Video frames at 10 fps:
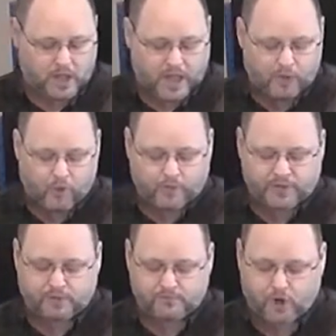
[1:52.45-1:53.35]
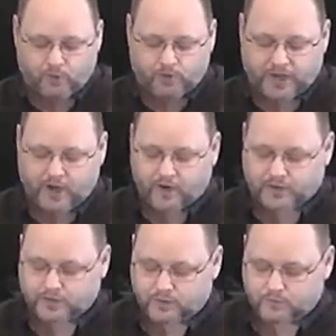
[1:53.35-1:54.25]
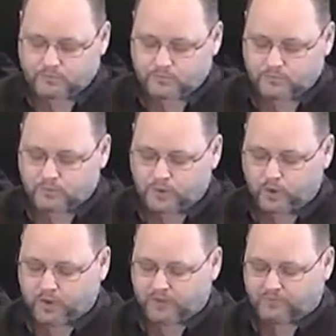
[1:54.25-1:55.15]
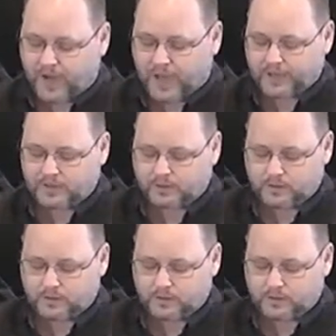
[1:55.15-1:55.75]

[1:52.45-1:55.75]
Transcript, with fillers: A woman of noble character who can find.